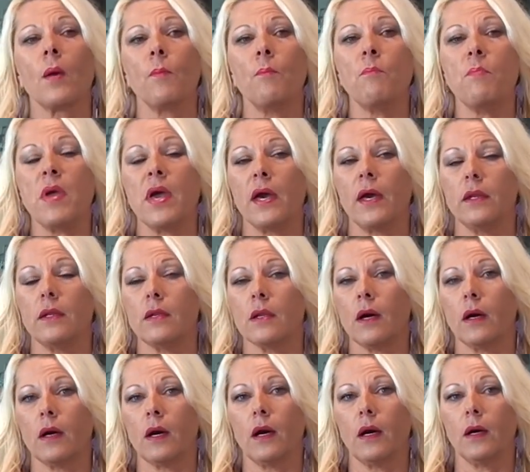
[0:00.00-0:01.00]
Men
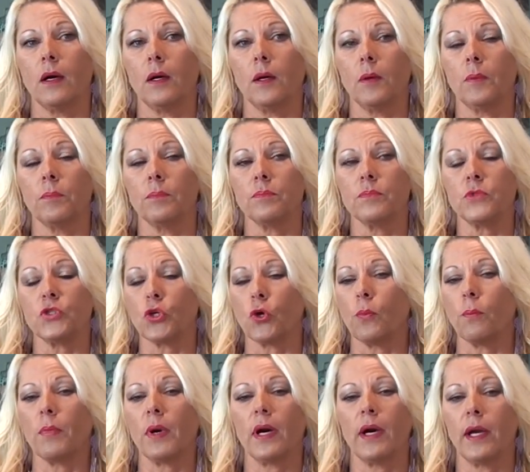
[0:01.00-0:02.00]

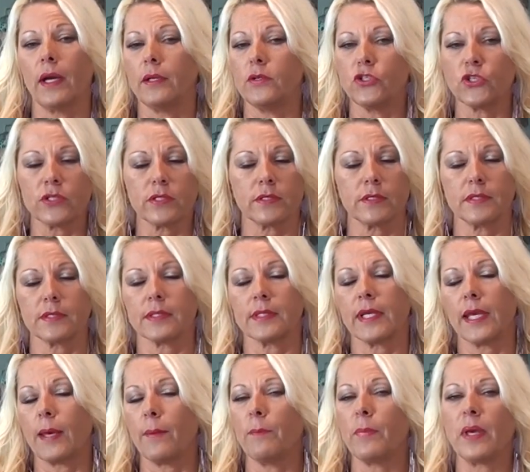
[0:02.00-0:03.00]
don't mind just the
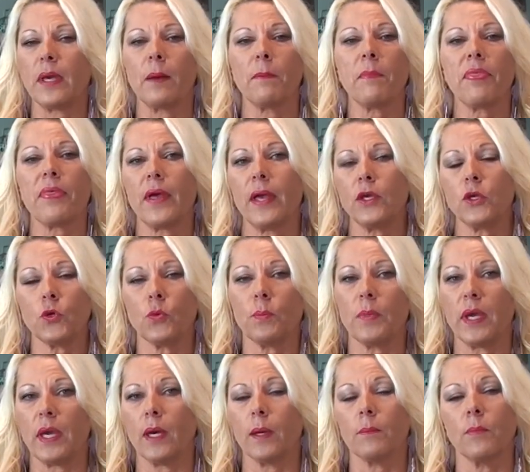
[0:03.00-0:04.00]
slam bam thank you
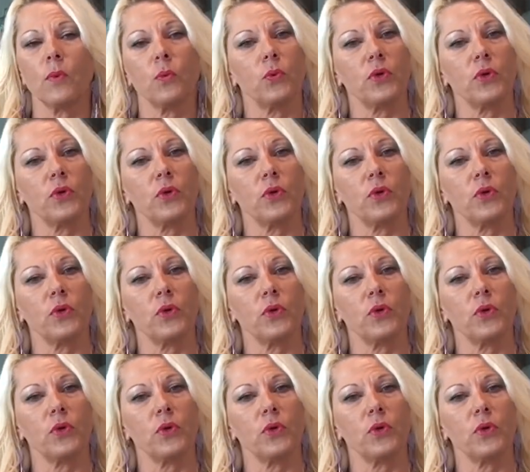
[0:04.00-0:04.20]
ma'am,